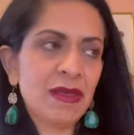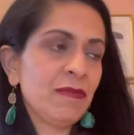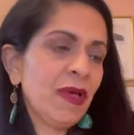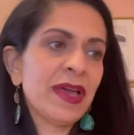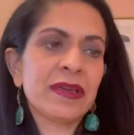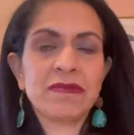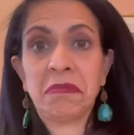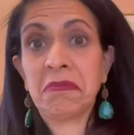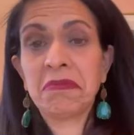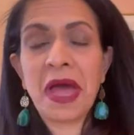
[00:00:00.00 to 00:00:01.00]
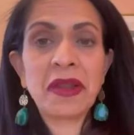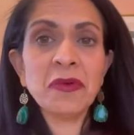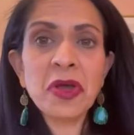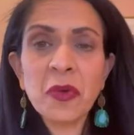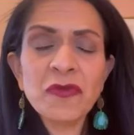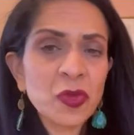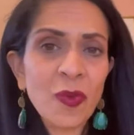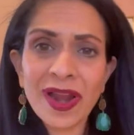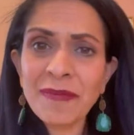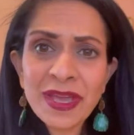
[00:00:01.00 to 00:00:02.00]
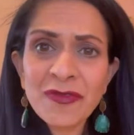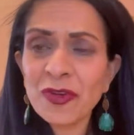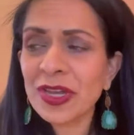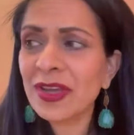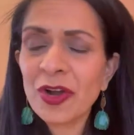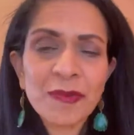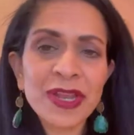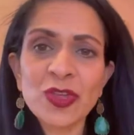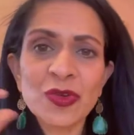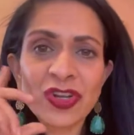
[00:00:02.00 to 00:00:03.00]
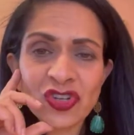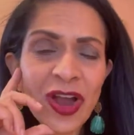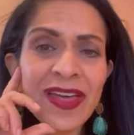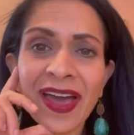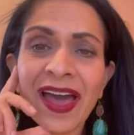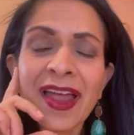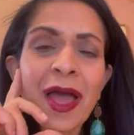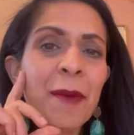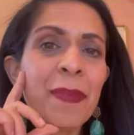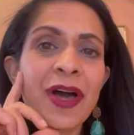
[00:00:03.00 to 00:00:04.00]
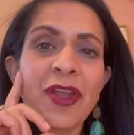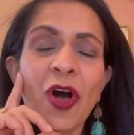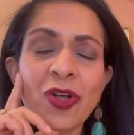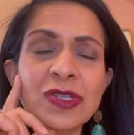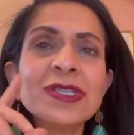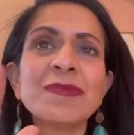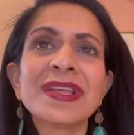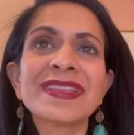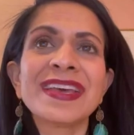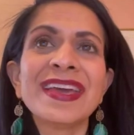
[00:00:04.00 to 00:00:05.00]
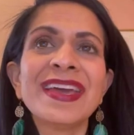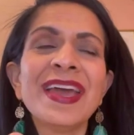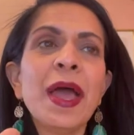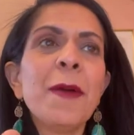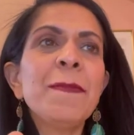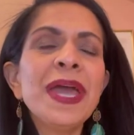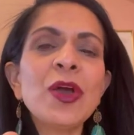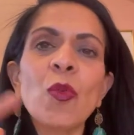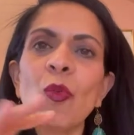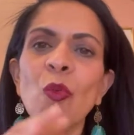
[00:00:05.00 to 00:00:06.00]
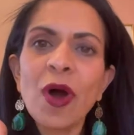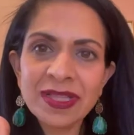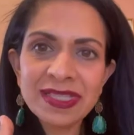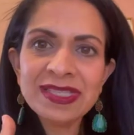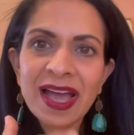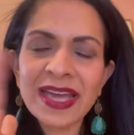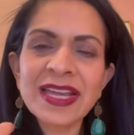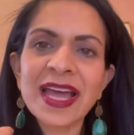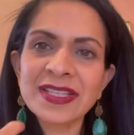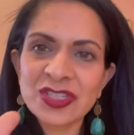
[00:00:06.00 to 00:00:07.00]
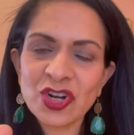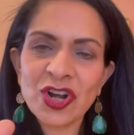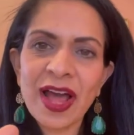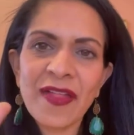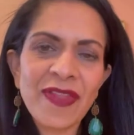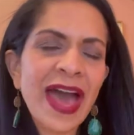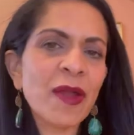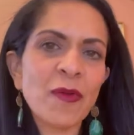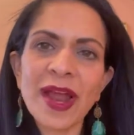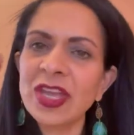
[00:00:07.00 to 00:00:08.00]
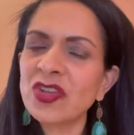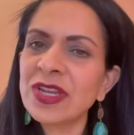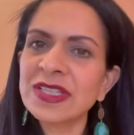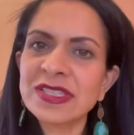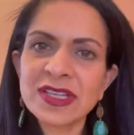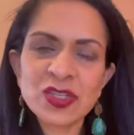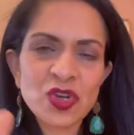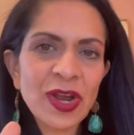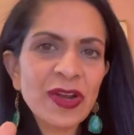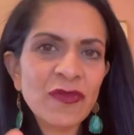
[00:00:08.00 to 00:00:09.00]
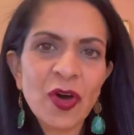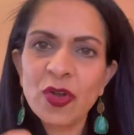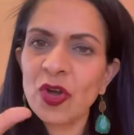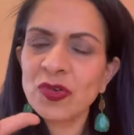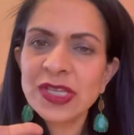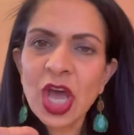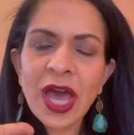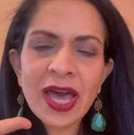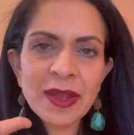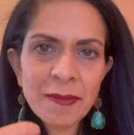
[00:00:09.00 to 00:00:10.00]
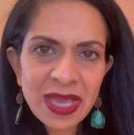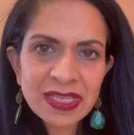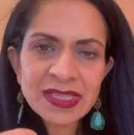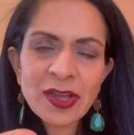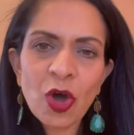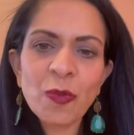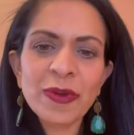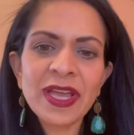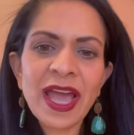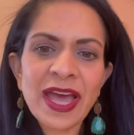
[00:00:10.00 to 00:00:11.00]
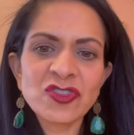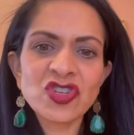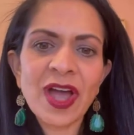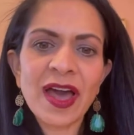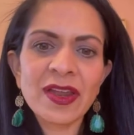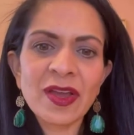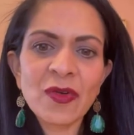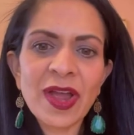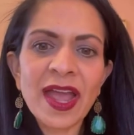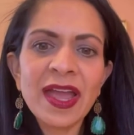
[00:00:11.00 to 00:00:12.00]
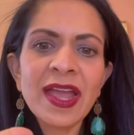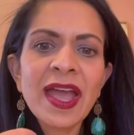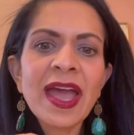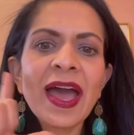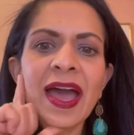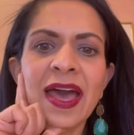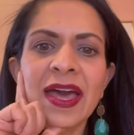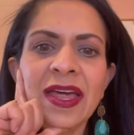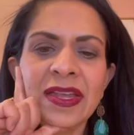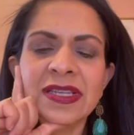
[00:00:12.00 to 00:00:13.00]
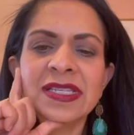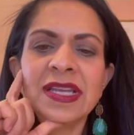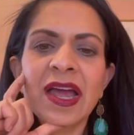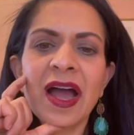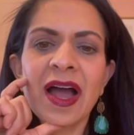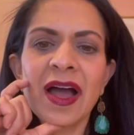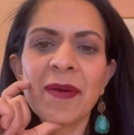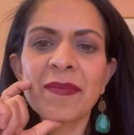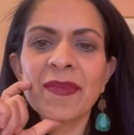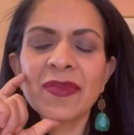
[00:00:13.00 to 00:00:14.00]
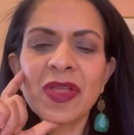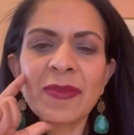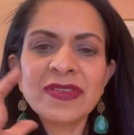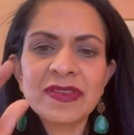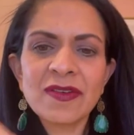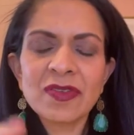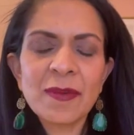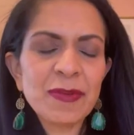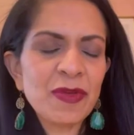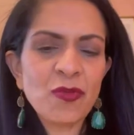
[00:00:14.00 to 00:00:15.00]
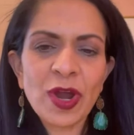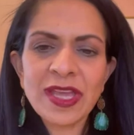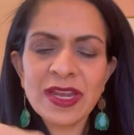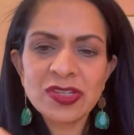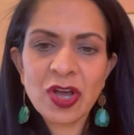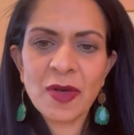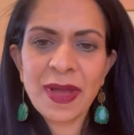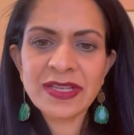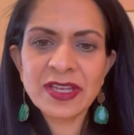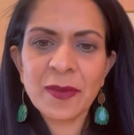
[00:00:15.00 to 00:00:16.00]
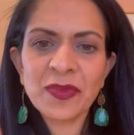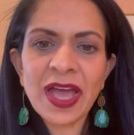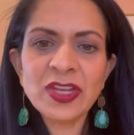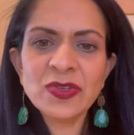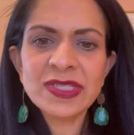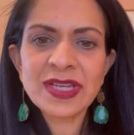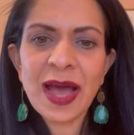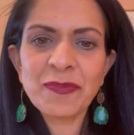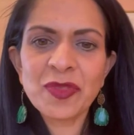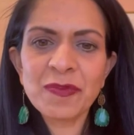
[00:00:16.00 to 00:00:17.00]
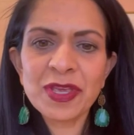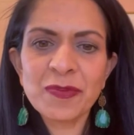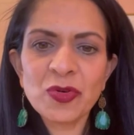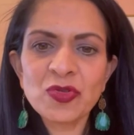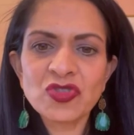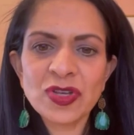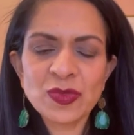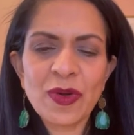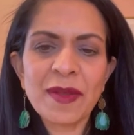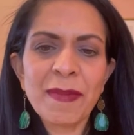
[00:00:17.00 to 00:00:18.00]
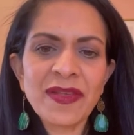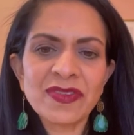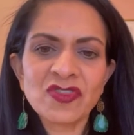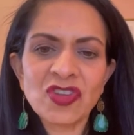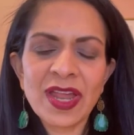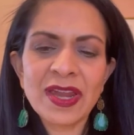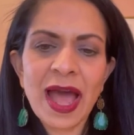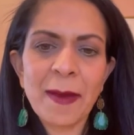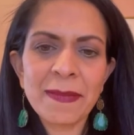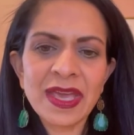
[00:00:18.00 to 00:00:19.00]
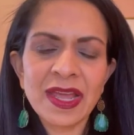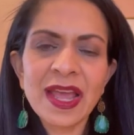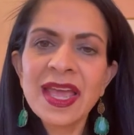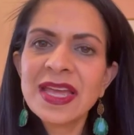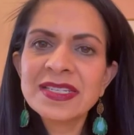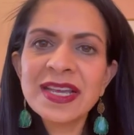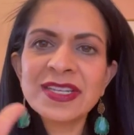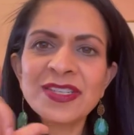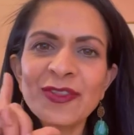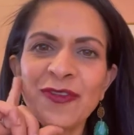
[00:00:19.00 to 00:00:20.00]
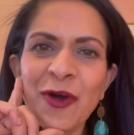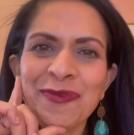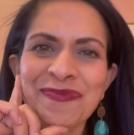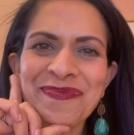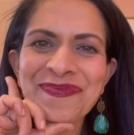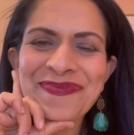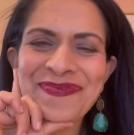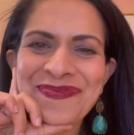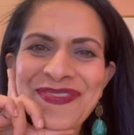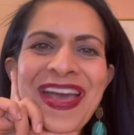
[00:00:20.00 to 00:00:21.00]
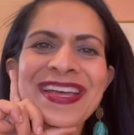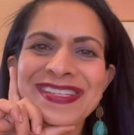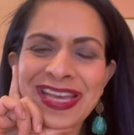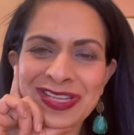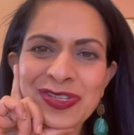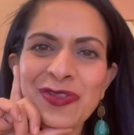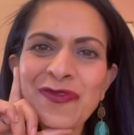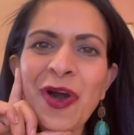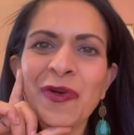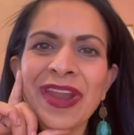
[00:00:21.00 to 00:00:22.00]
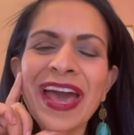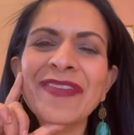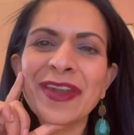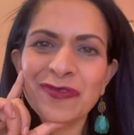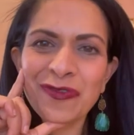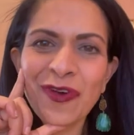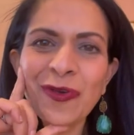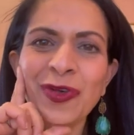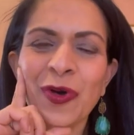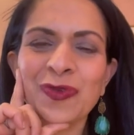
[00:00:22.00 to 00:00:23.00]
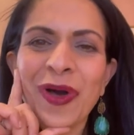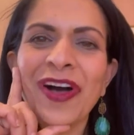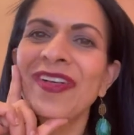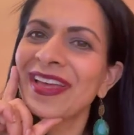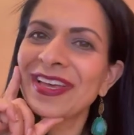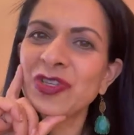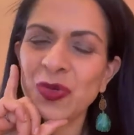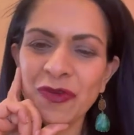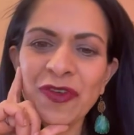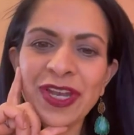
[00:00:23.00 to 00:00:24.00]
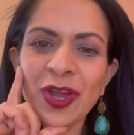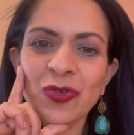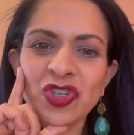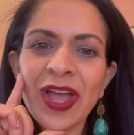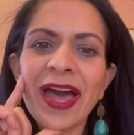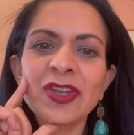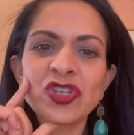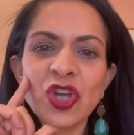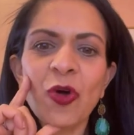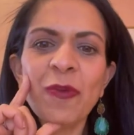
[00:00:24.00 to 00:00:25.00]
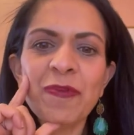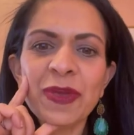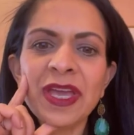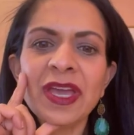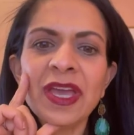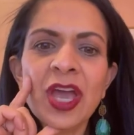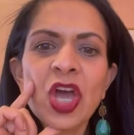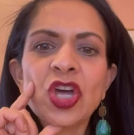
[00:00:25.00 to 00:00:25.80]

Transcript: I'm like, I don't know. If you want to pay for eHarmony, you can try that. But ultimately, pick one site and start on that, right? You need 6 great photos, an amazing opening headshot, okay? And let me, before I get into all my tips, how do you stop the people who just want to message and not meet? Take it to the phone. Take it to the phone. And then if the phone goes well, do a video chat. Don't be